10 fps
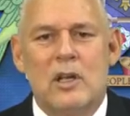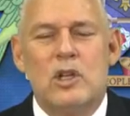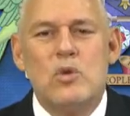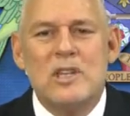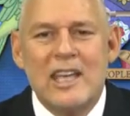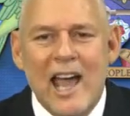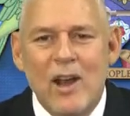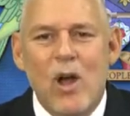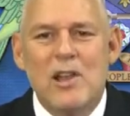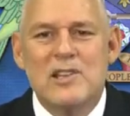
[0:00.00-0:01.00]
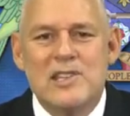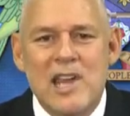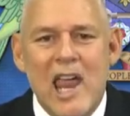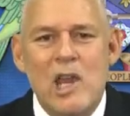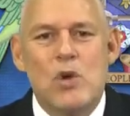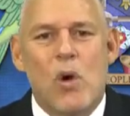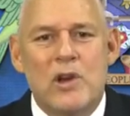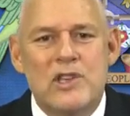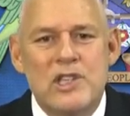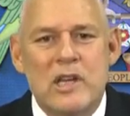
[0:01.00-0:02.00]
you cannot say you are
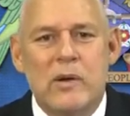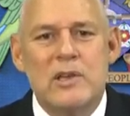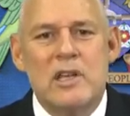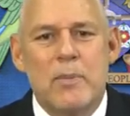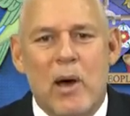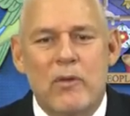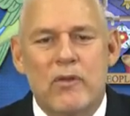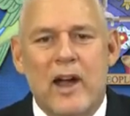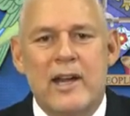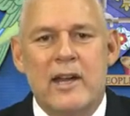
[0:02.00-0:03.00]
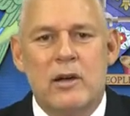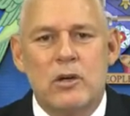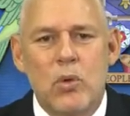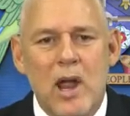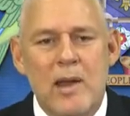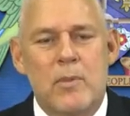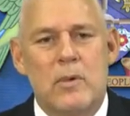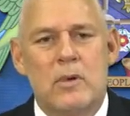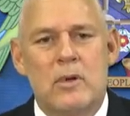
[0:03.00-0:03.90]
serious about fighting crime.